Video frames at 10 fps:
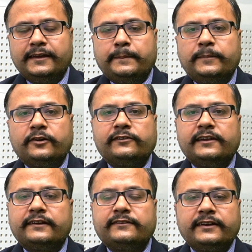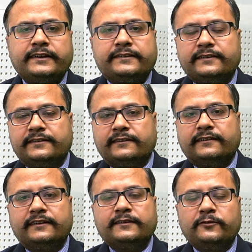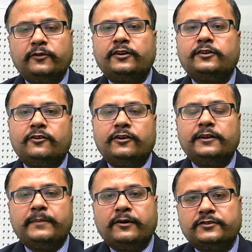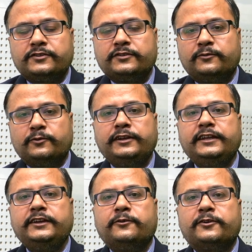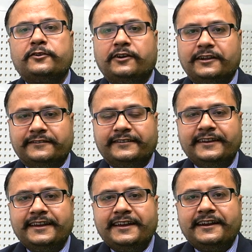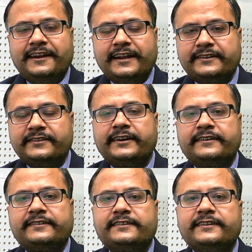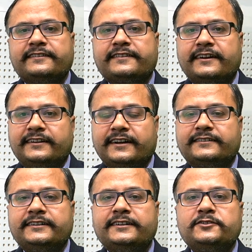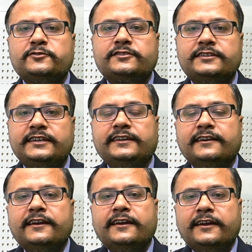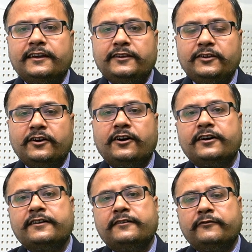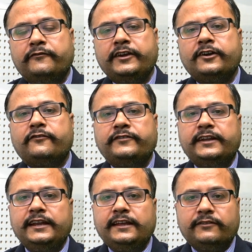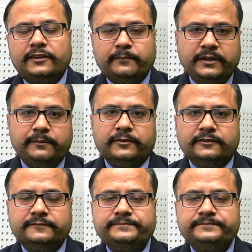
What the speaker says: because Lecturette session is not all about only your knowledge. Lecturette session is conducted to see your way of dealing with the people.